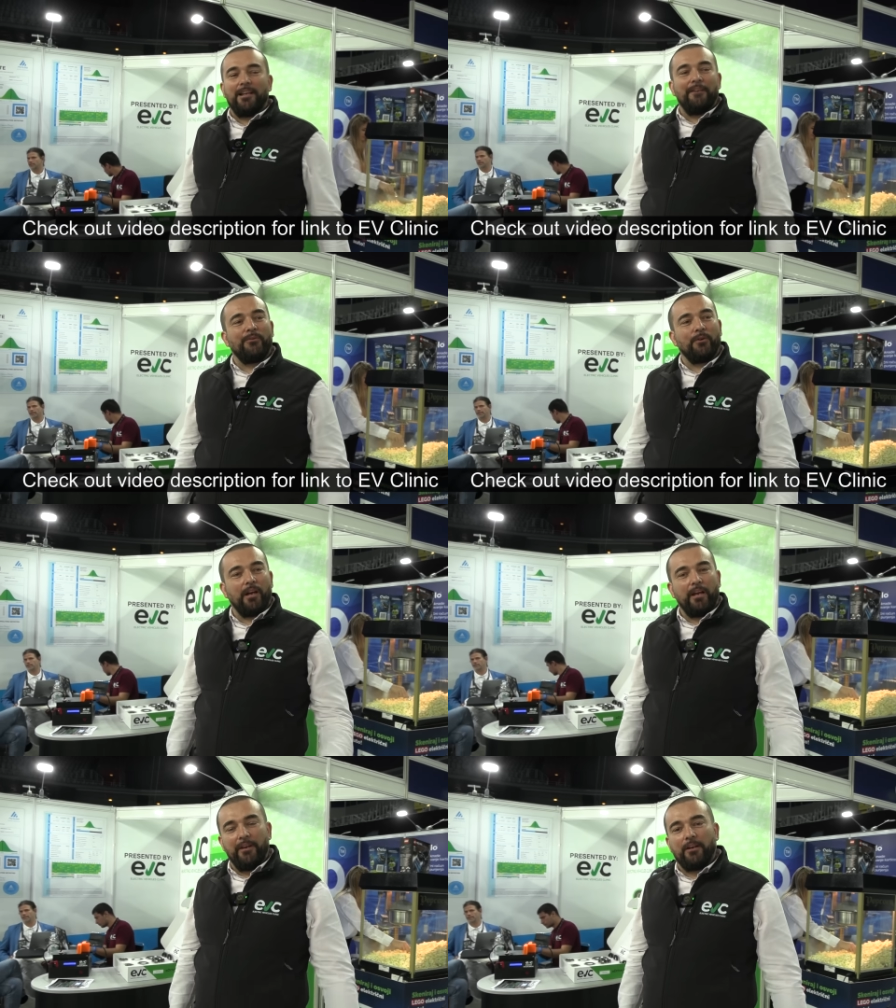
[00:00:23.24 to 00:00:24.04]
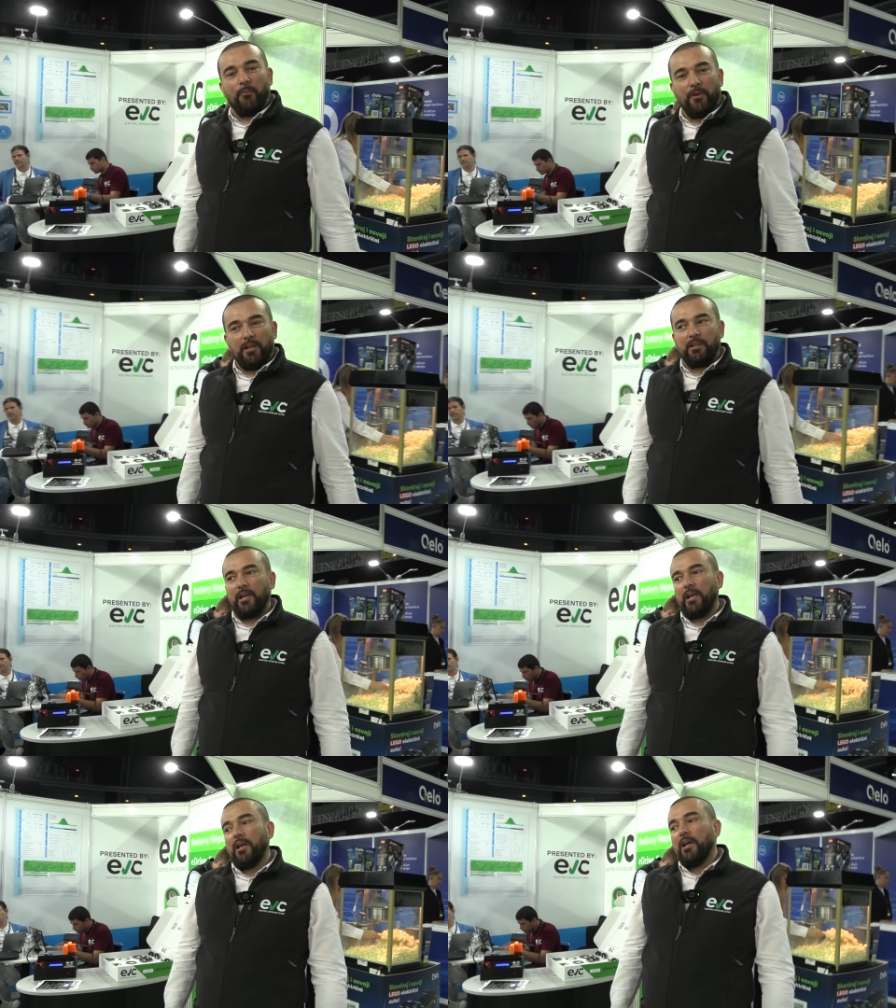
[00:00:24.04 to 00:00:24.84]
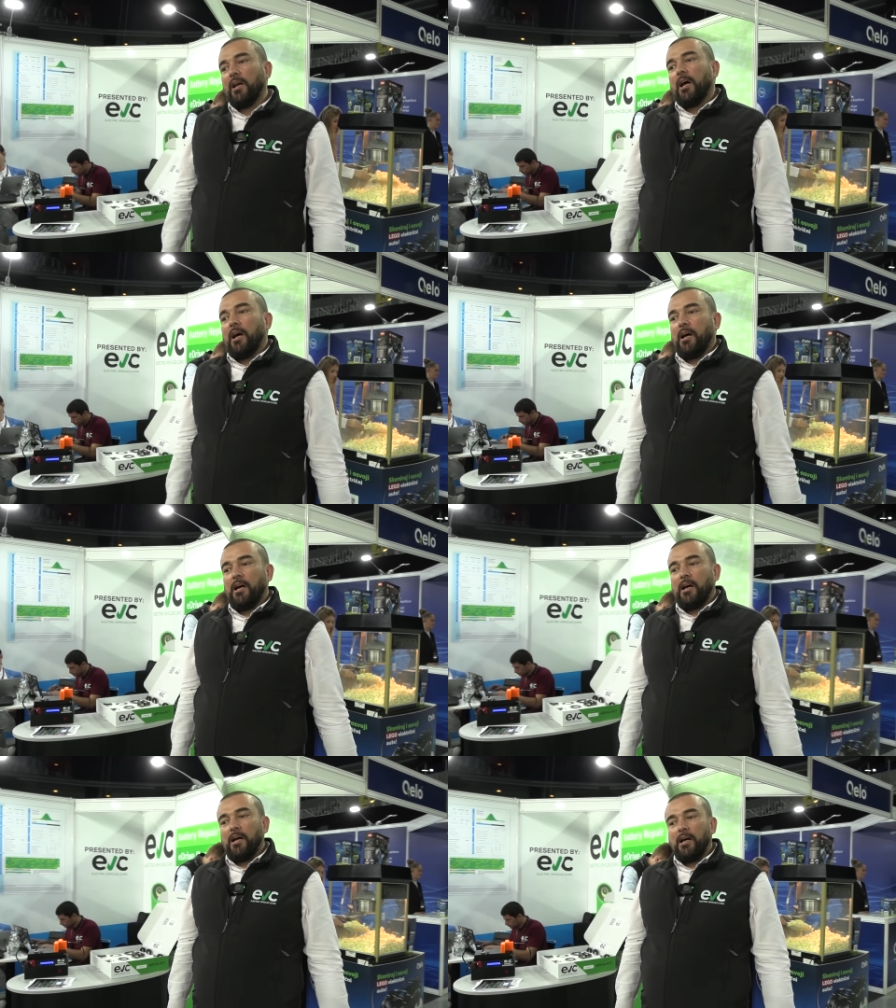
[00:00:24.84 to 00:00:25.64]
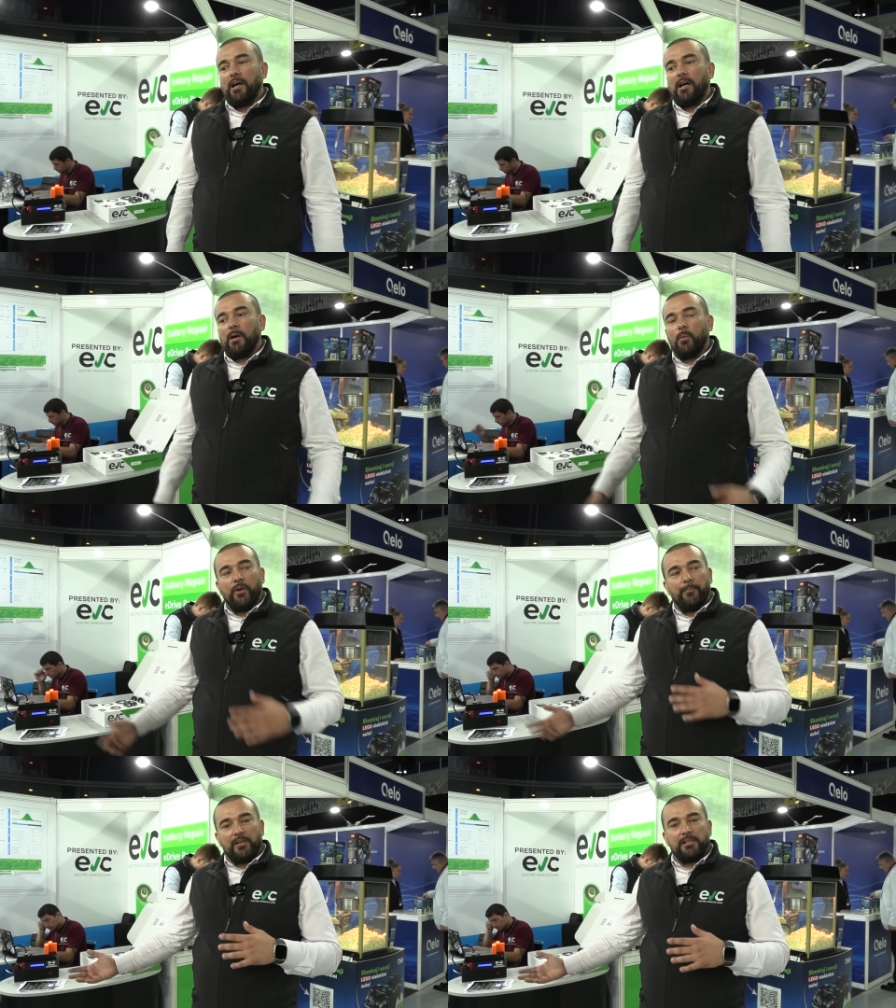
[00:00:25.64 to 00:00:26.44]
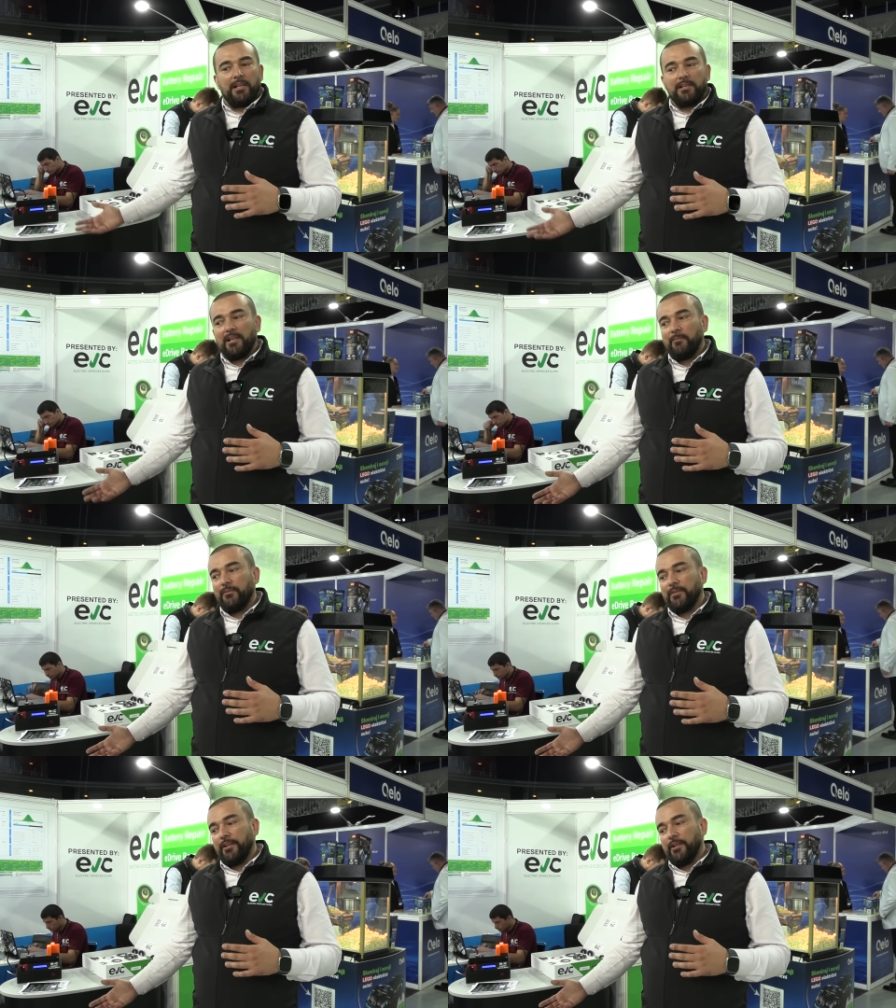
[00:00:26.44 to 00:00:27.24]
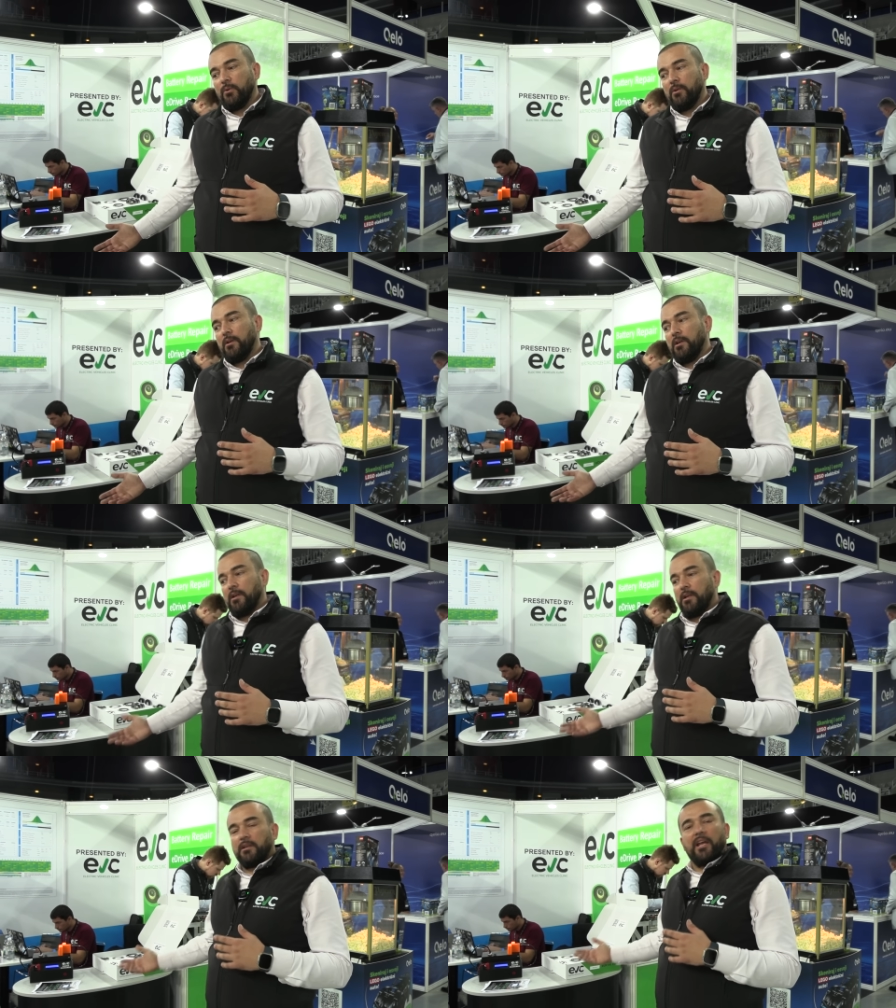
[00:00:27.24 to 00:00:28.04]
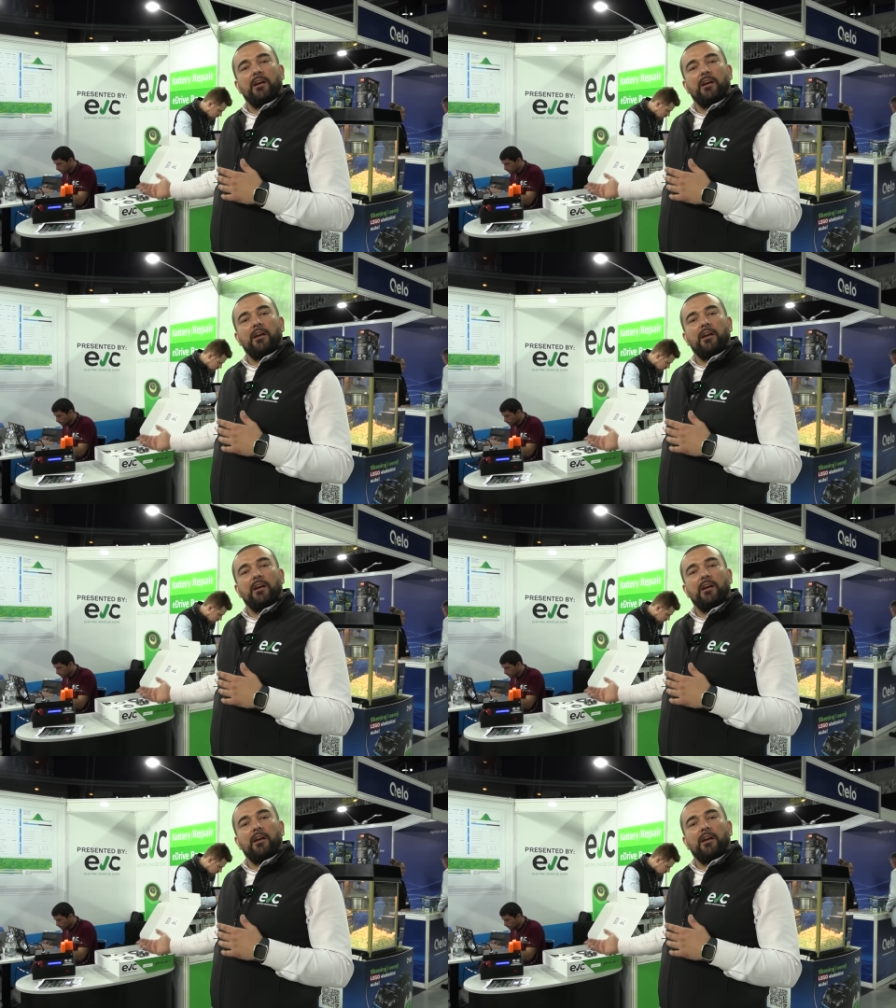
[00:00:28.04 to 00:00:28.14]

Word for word: stuff for EV community. Uh, we presented some of the new uh,